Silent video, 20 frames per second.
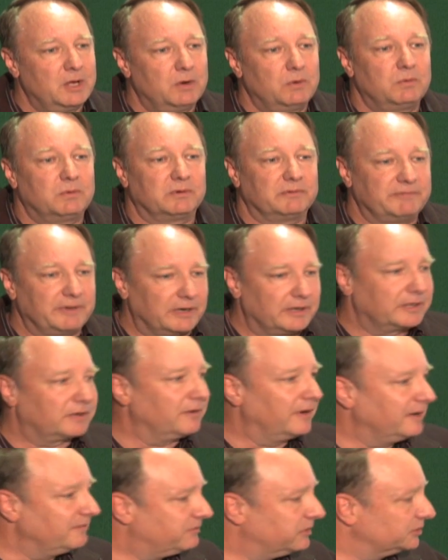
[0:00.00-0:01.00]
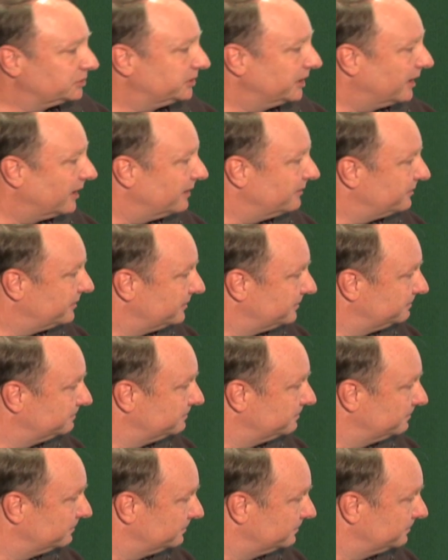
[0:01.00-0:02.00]
we're very grateful, Sheriff.
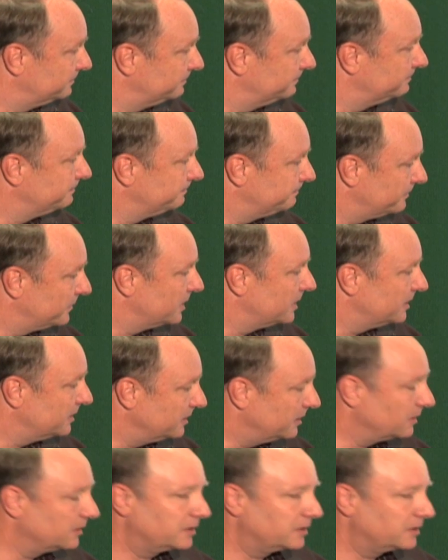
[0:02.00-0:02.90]
You're